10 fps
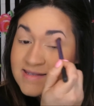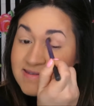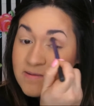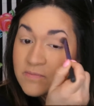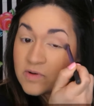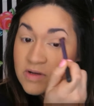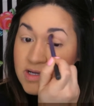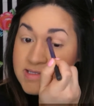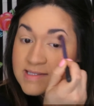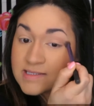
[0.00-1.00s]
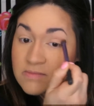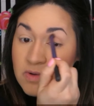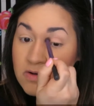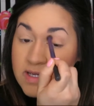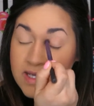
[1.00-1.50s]
simple
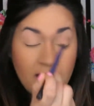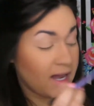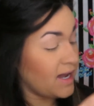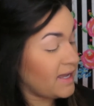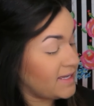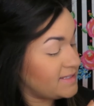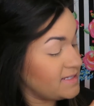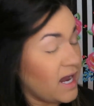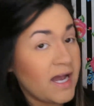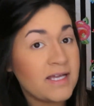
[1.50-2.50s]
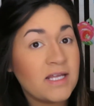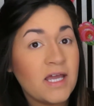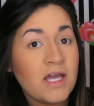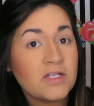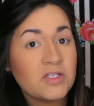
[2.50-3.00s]
smoky eye. It's not
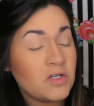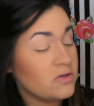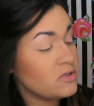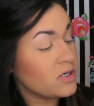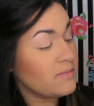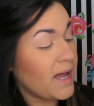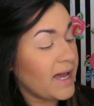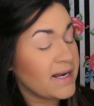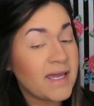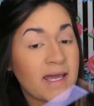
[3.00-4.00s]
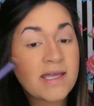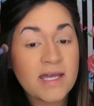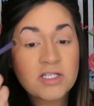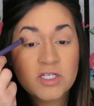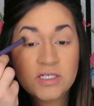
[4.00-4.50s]
too dramatic.
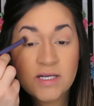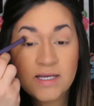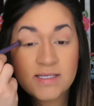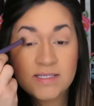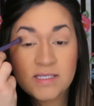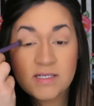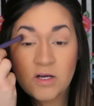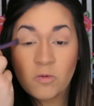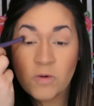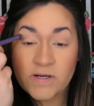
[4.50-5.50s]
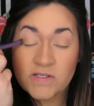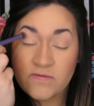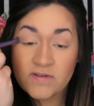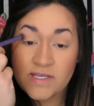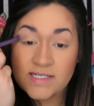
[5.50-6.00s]
It's just, you know, works
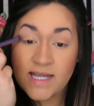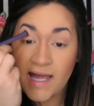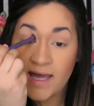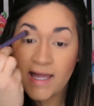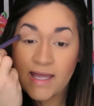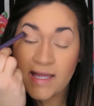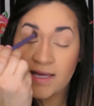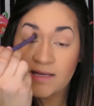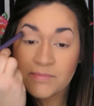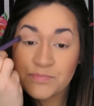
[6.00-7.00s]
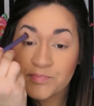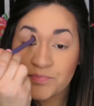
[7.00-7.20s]
for the day.